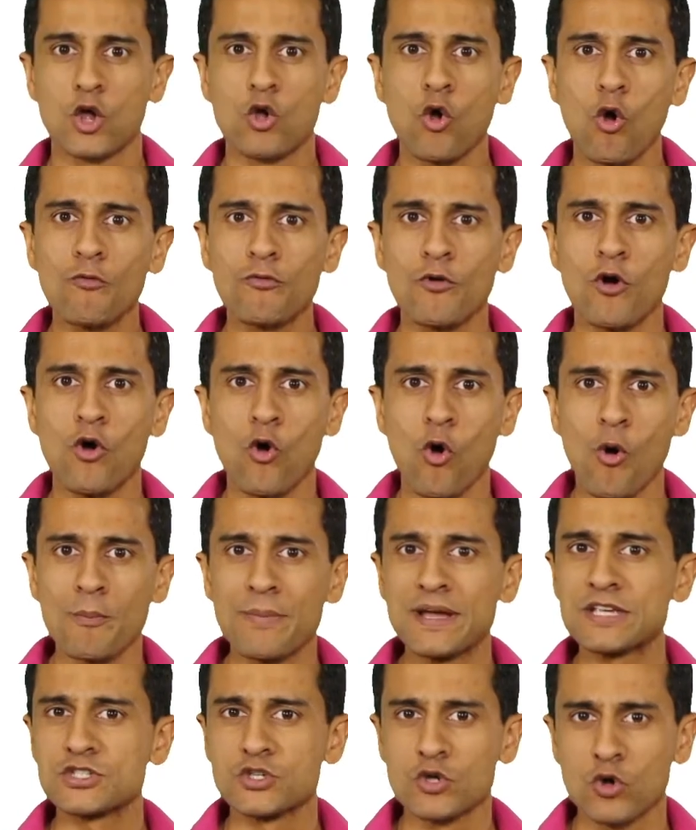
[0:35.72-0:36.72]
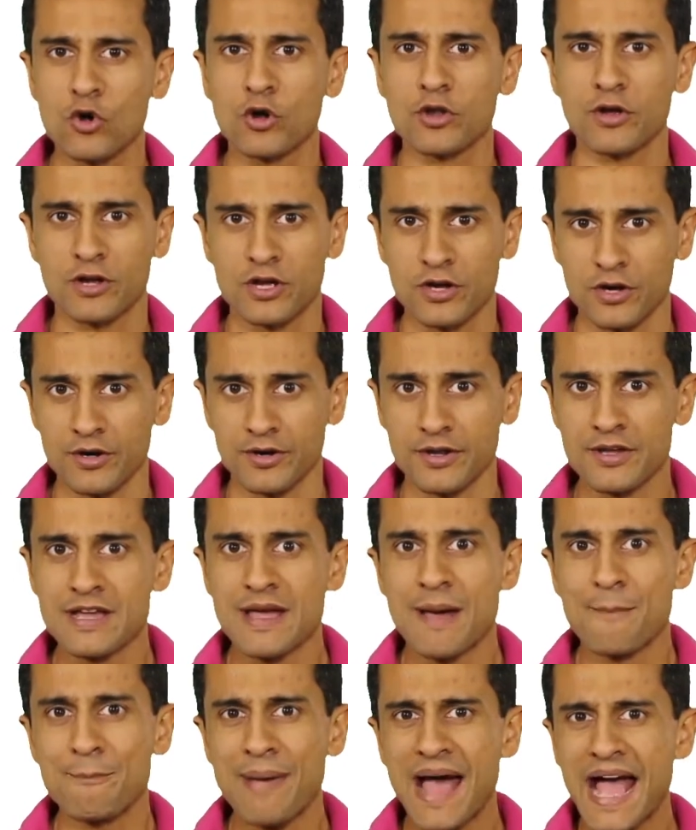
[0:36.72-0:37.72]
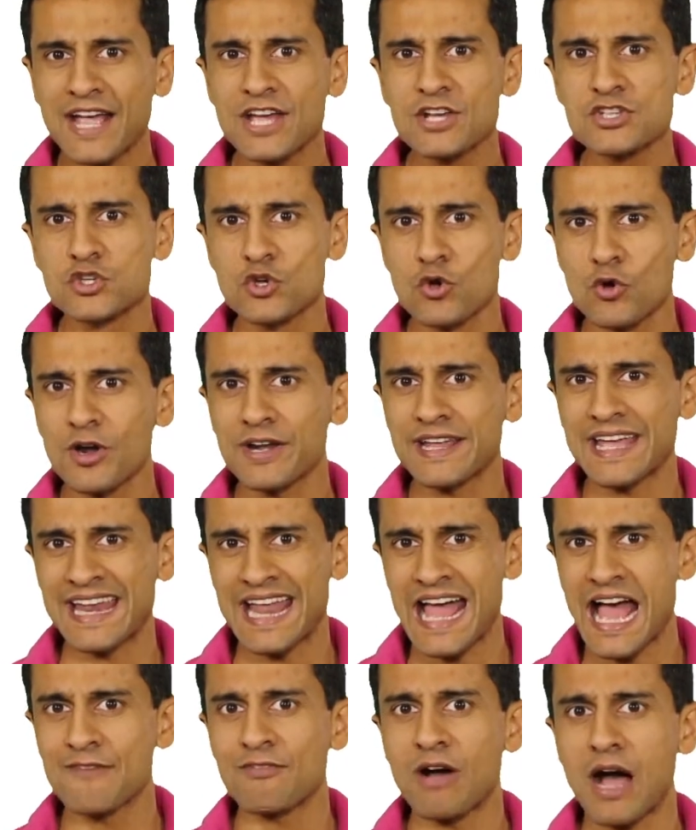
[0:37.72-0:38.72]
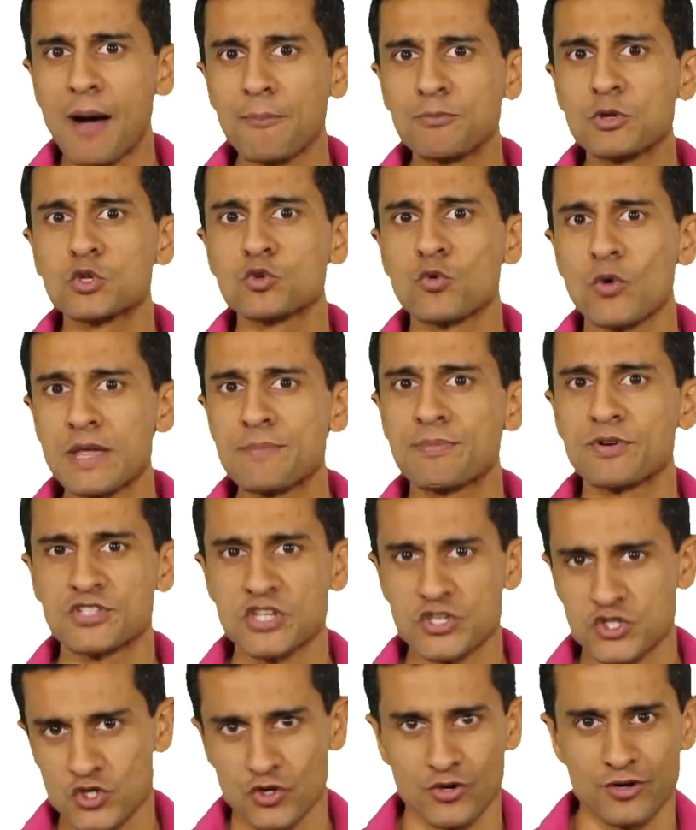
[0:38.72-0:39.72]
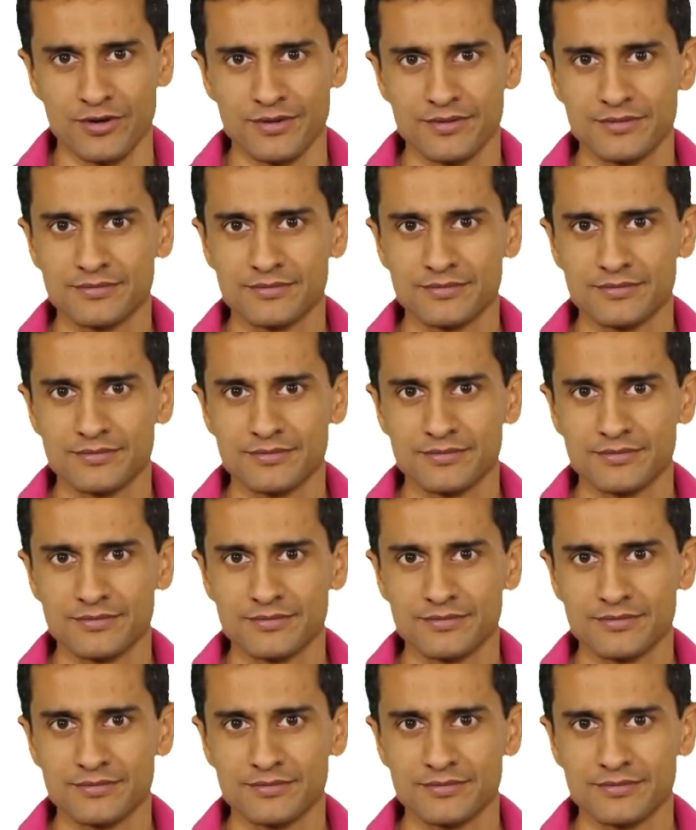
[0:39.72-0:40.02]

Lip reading: Go for a home-based yogurt or curd. Packaged yogurt can have up to 20% sugar.